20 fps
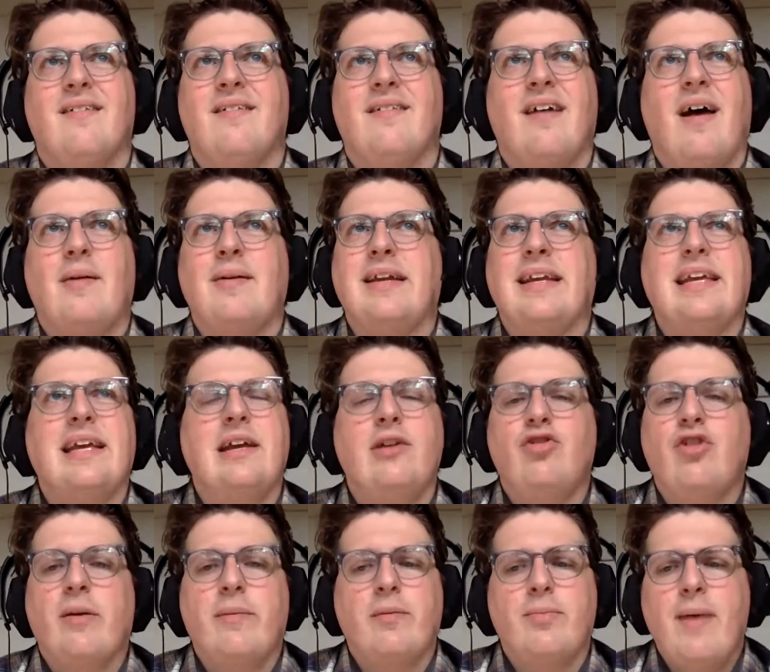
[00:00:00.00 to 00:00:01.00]
I mean,
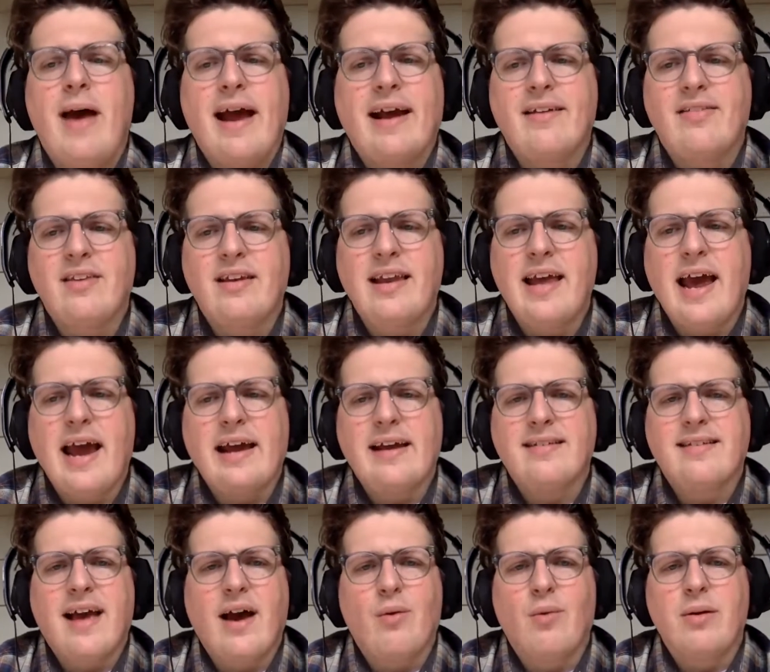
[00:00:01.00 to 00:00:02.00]
Egypt back in the day
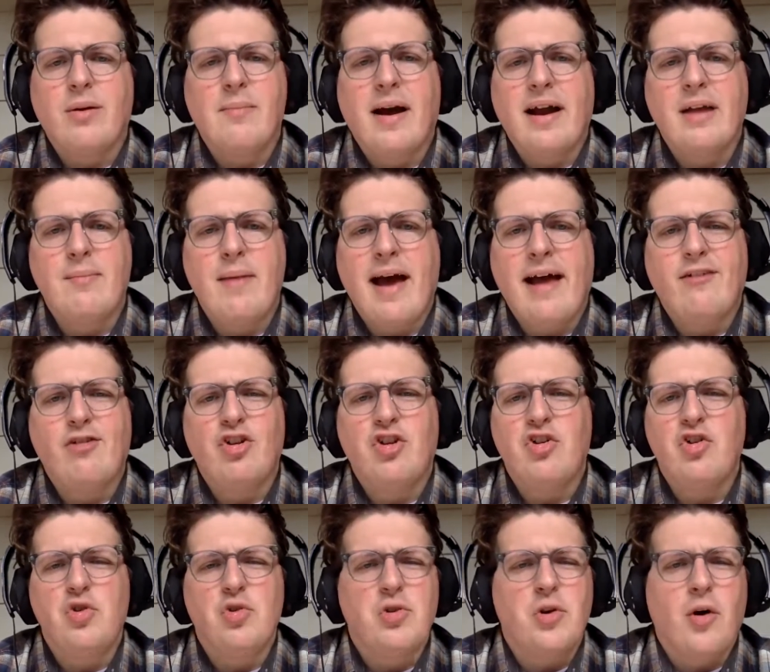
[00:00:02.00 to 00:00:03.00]
is how we might imagine
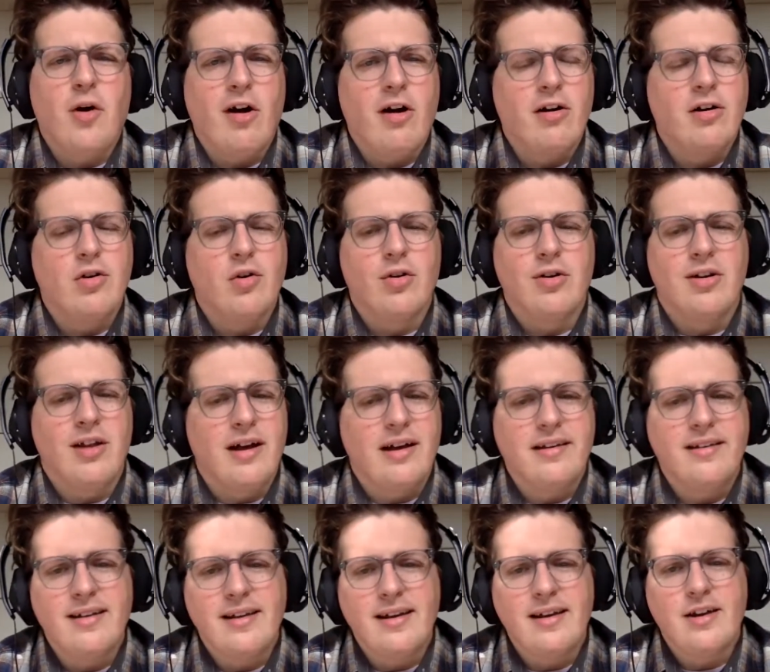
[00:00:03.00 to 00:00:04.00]
New York or
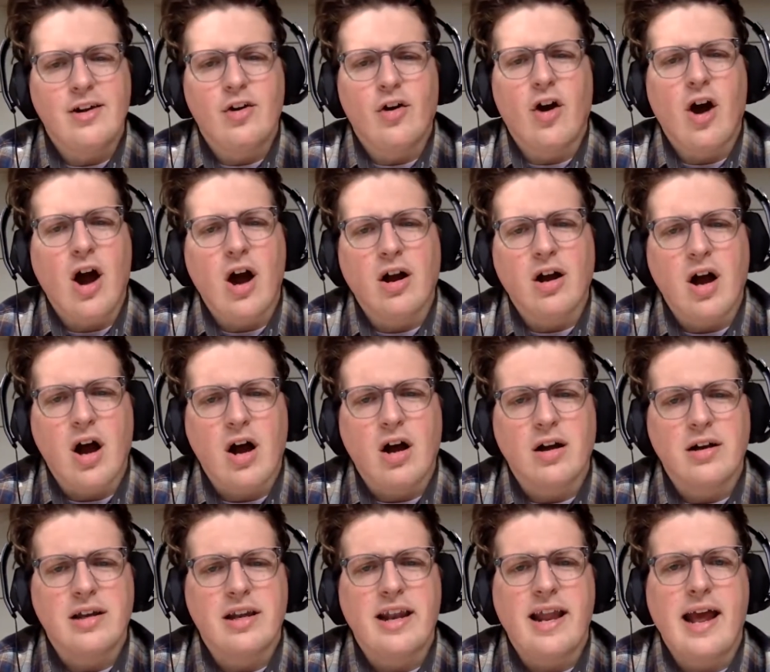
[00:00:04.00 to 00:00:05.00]
London or Hong
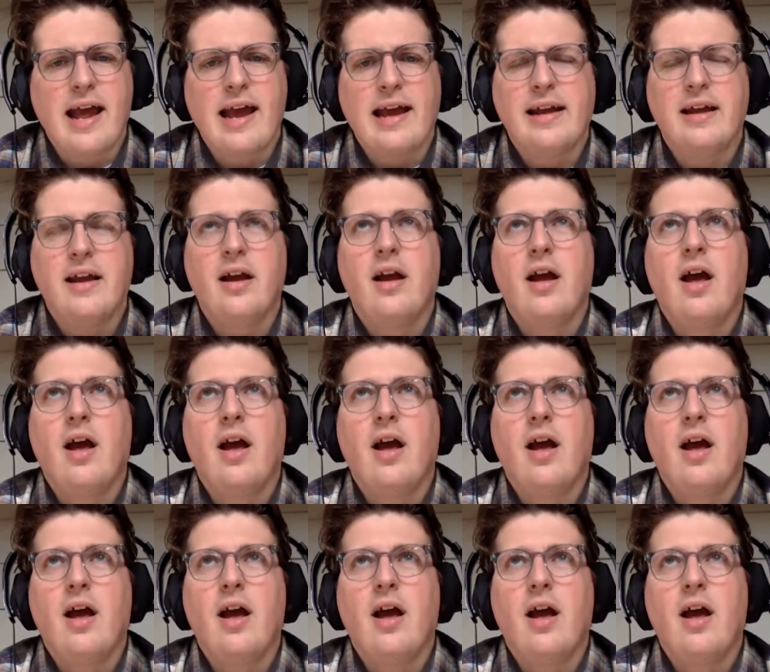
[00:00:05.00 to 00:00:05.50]
Kong today,